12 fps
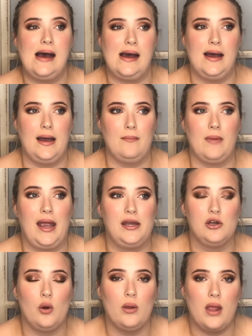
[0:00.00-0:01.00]
I
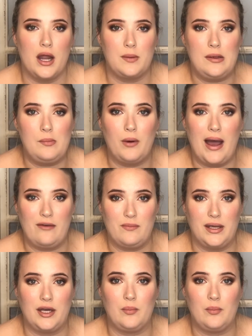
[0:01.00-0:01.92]
know a lot of people have been